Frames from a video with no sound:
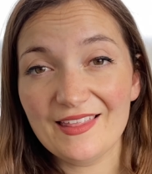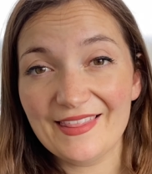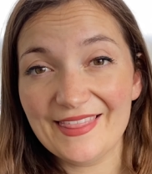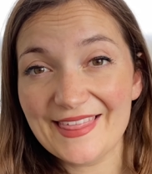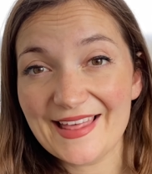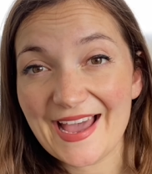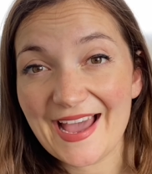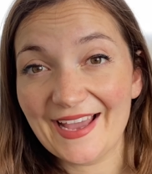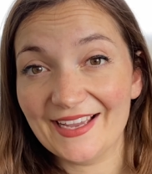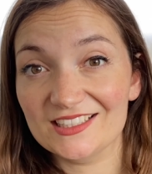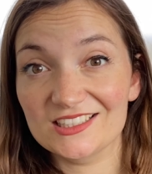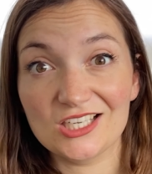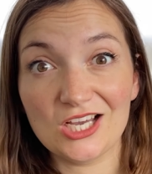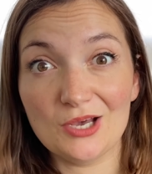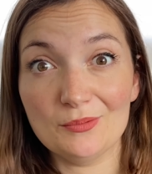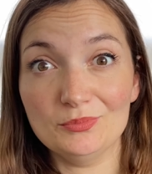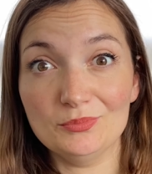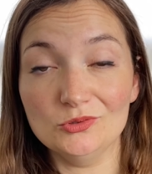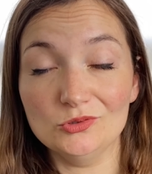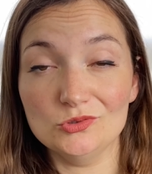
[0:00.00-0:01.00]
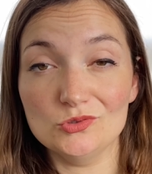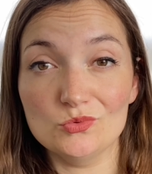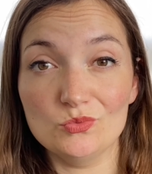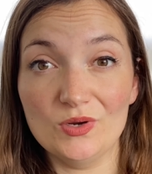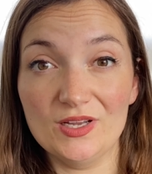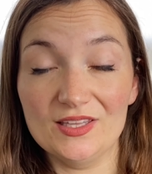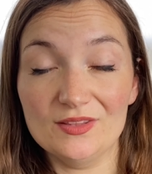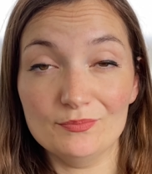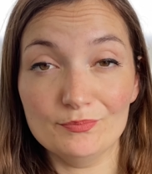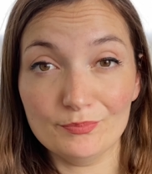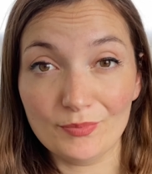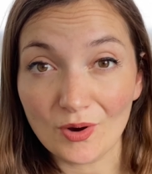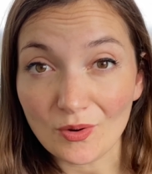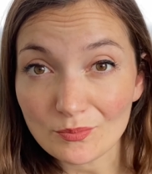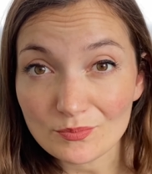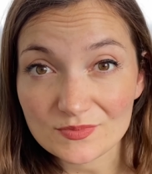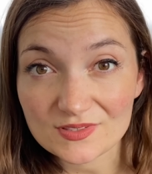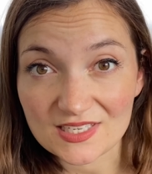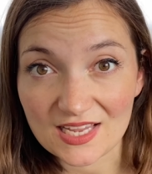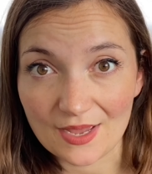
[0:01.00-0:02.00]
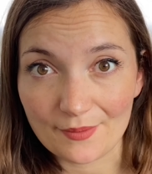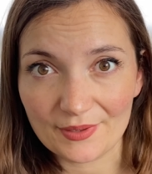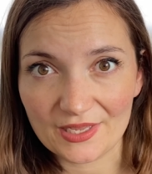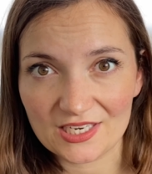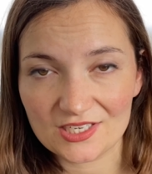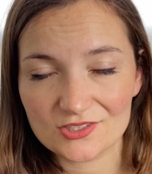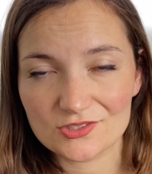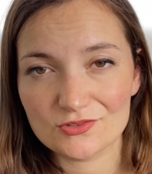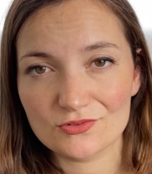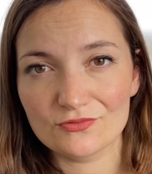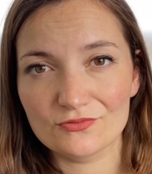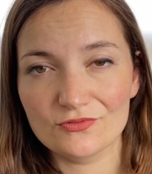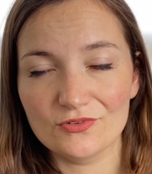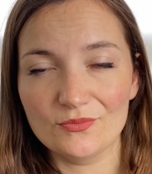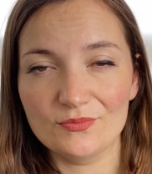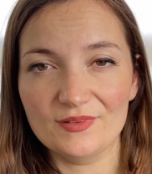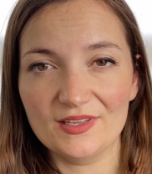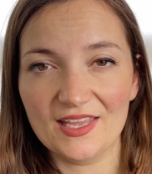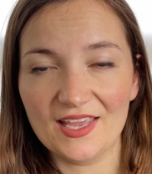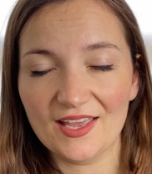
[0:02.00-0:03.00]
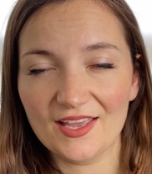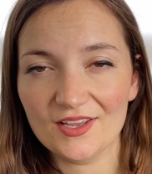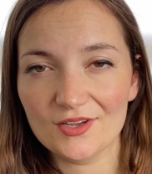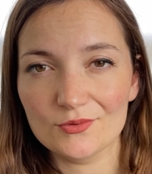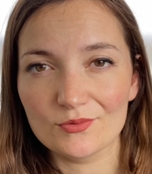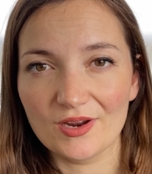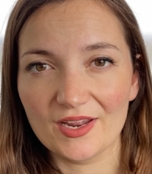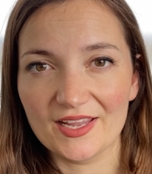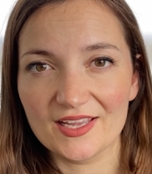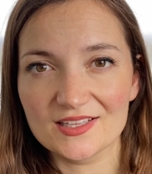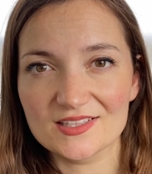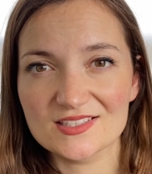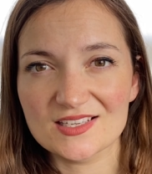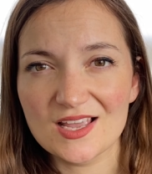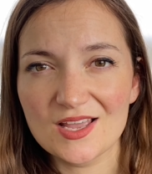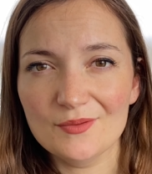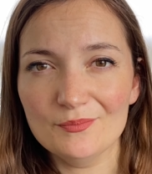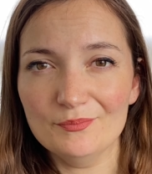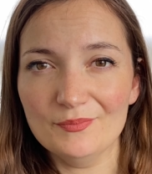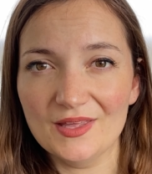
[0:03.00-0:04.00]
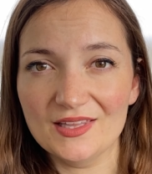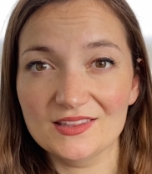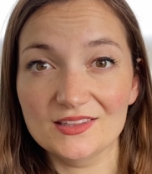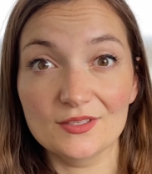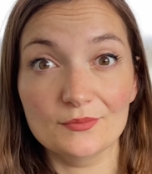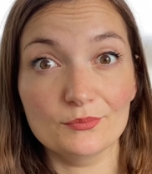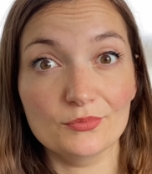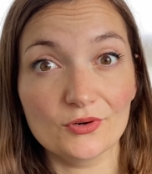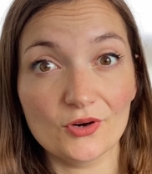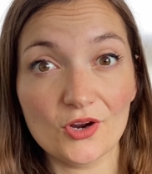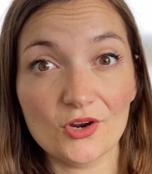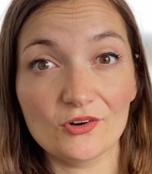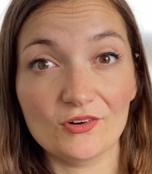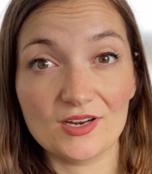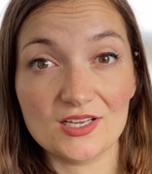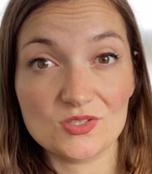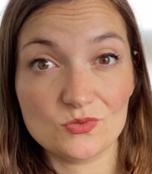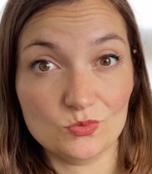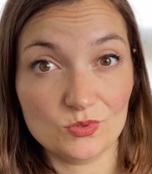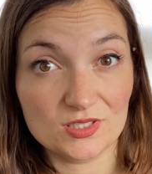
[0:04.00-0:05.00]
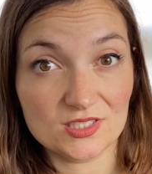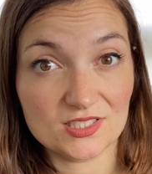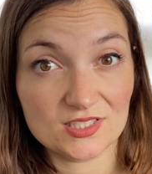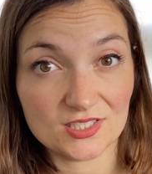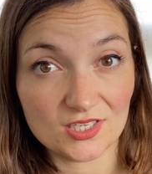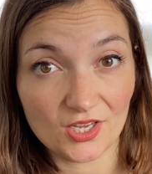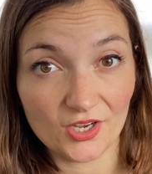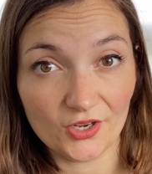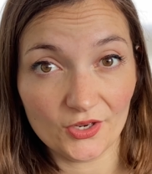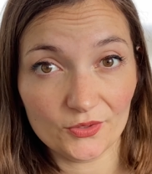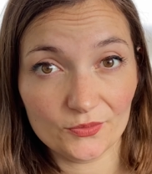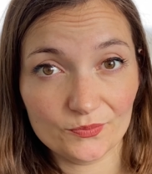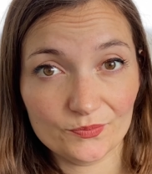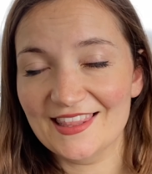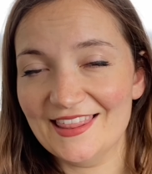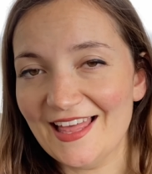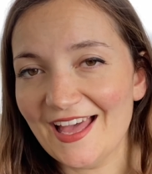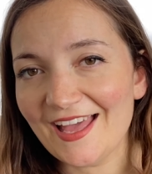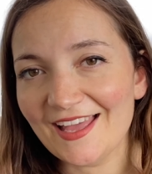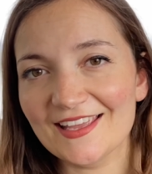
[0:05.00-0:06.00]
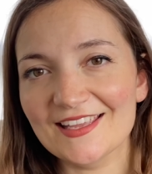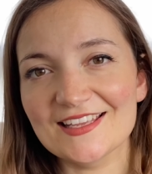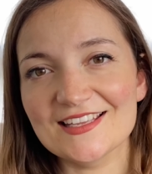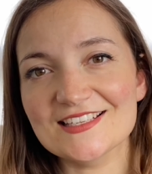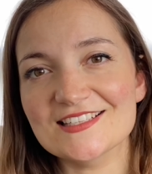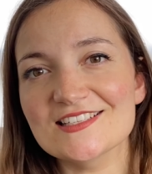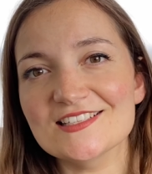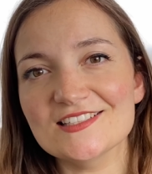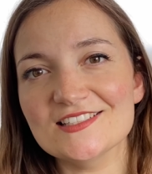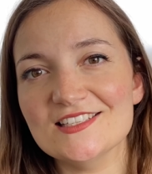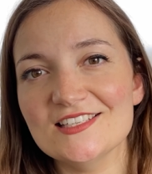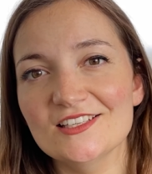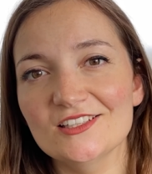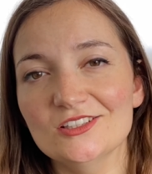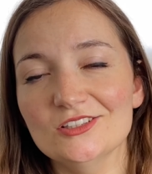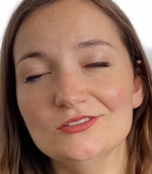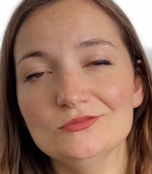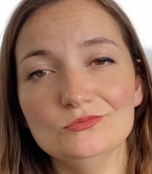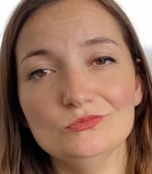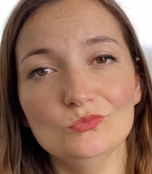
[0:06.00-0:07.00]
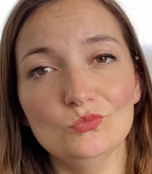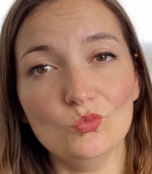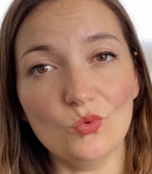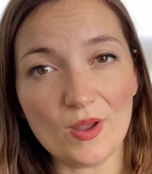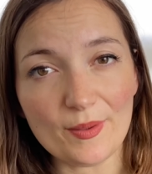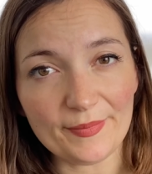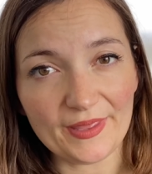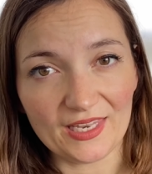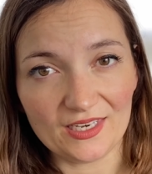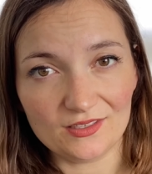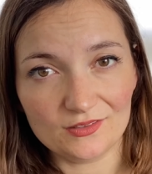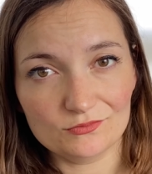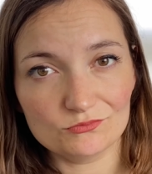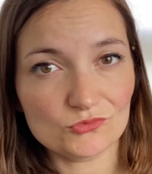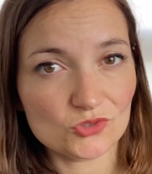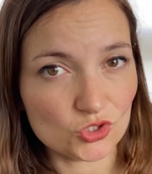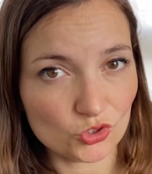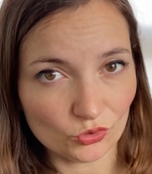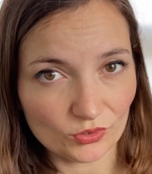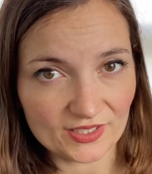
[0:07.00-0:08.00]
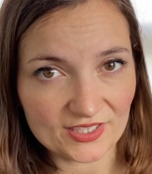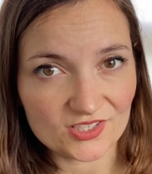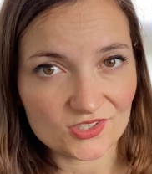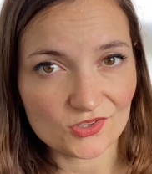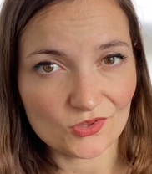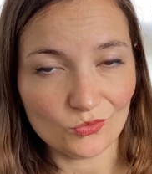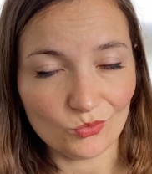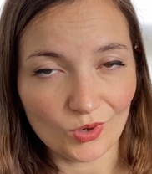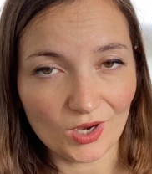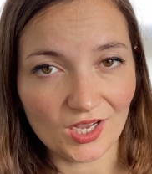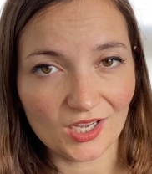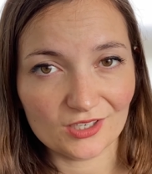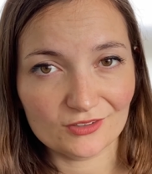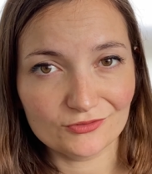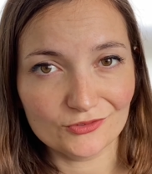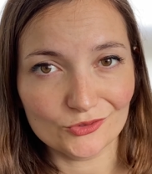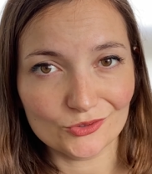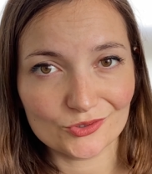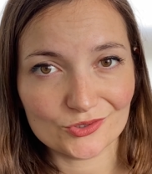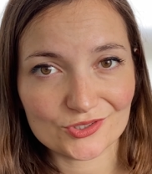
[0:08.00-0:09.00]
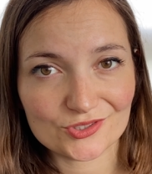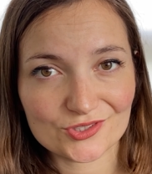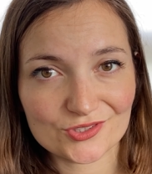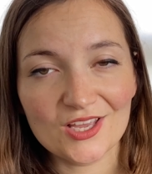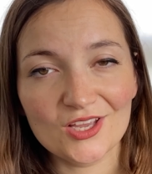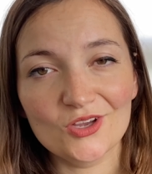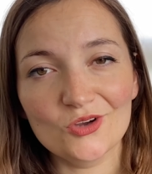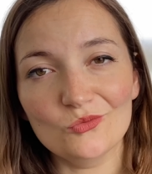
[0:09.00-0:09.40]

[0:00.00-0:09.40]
That, coupled with bomb damage from the air raids, meant that progress was slow. That is until women joined the workforce.